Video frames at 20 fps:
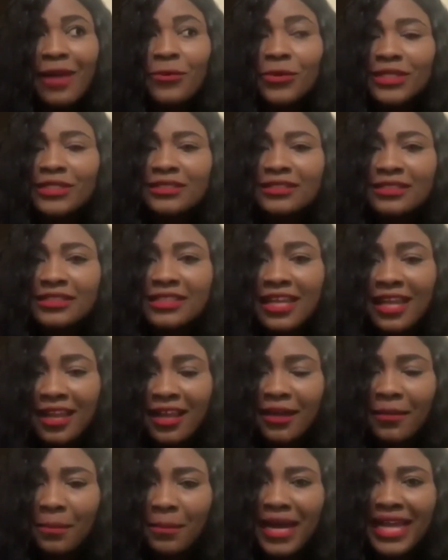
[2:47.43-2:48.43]
would
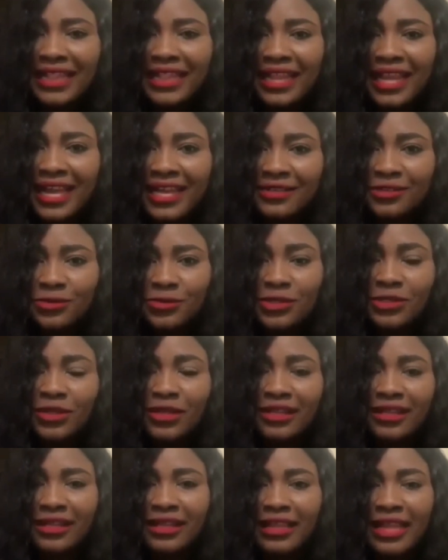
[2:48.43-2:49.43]
take my lines with
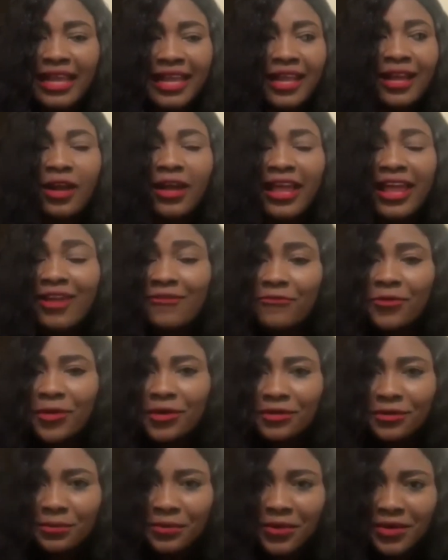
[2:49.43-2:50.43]
like every
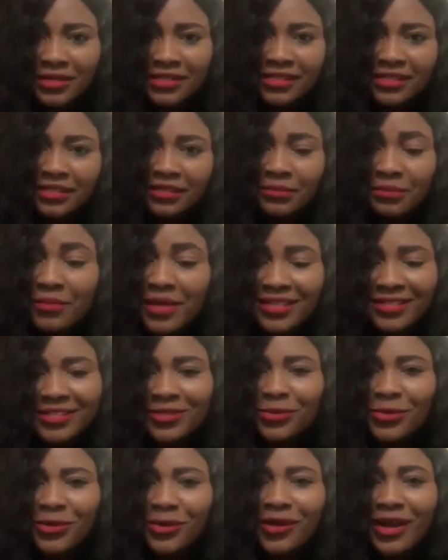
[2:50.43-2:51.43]
other person.
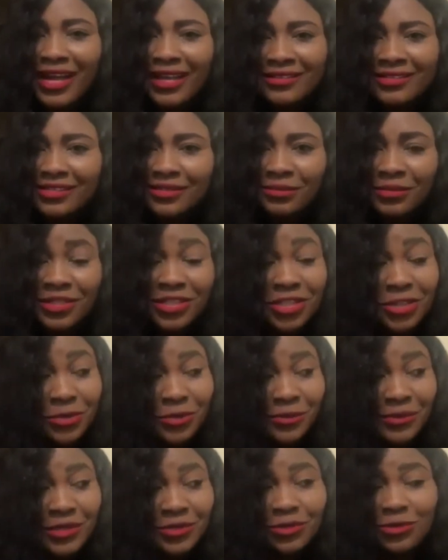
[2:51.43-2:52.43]
Mercy will not answer me. She
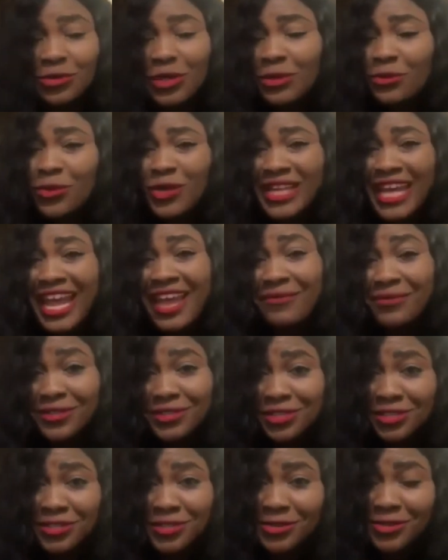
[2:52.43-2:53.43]
will be doing whatever
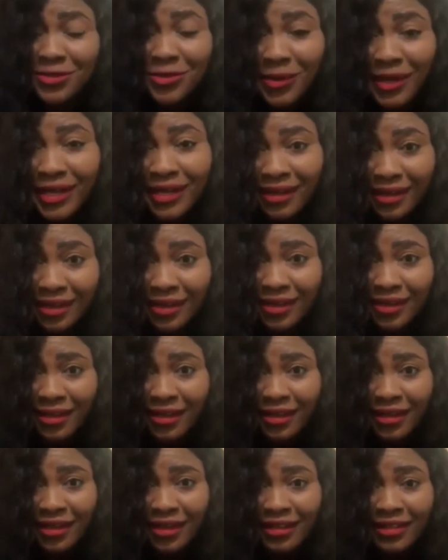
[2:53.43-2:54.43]
she's doing.
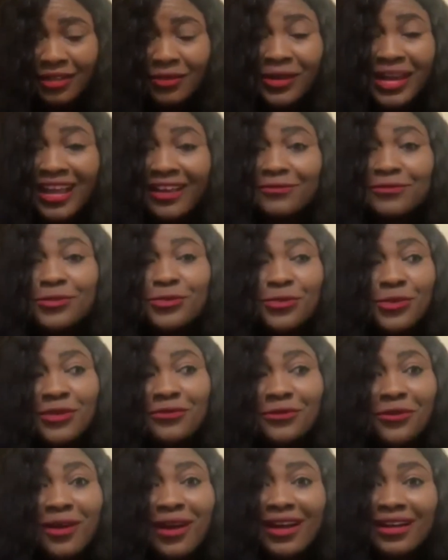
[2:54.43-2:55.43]
They'll have to
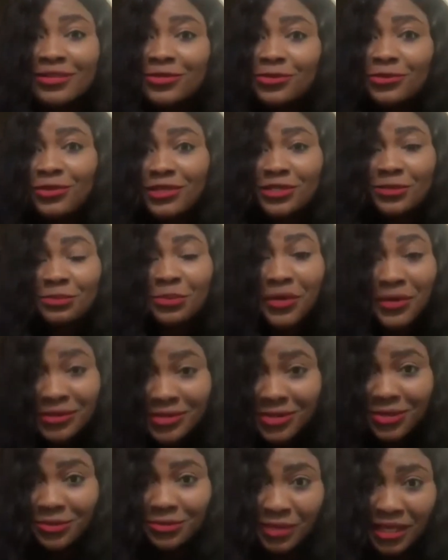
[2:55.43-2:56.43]
wait for her to
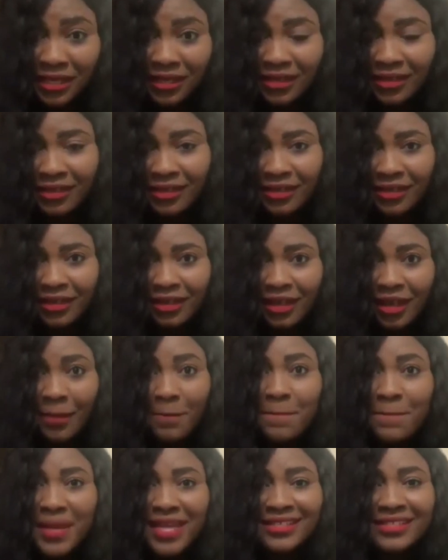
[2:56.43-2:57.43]
respond to me.
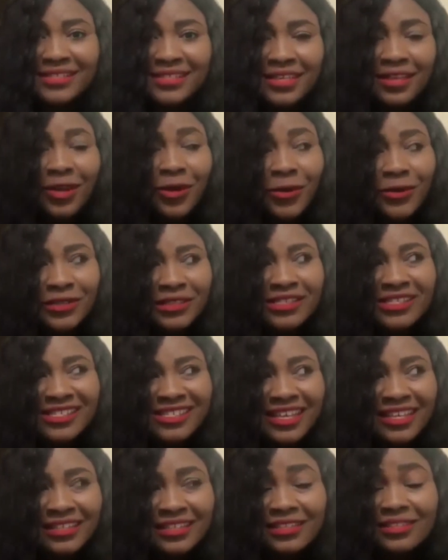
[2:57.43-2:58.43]
Mercy
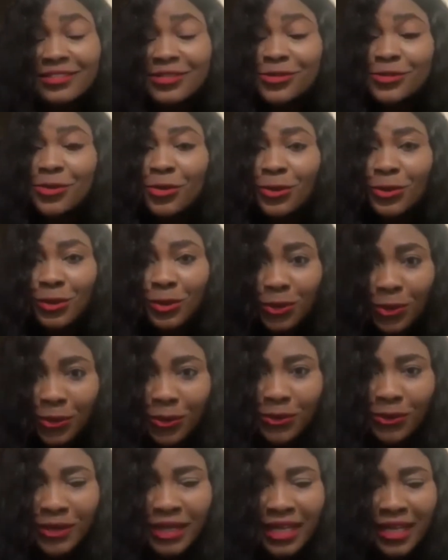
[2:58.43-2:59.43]
condescended so
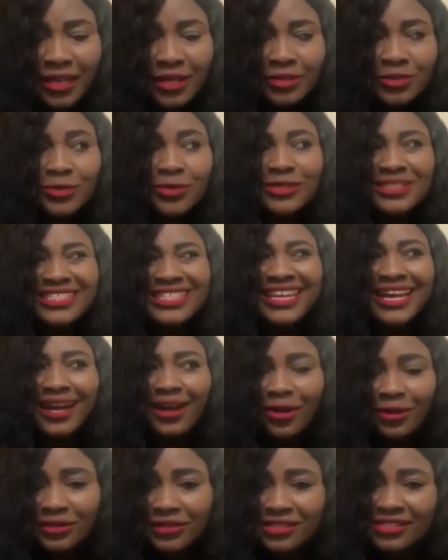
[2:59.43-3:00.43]
low to
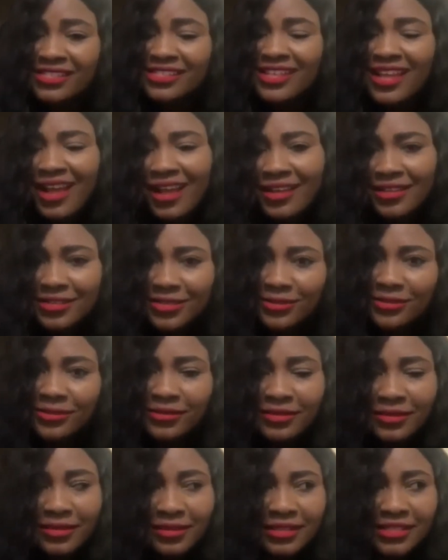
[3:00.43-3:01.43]
tell the stars
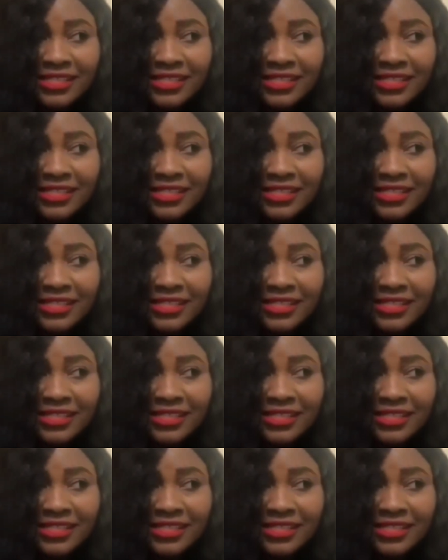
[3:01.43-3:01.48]
on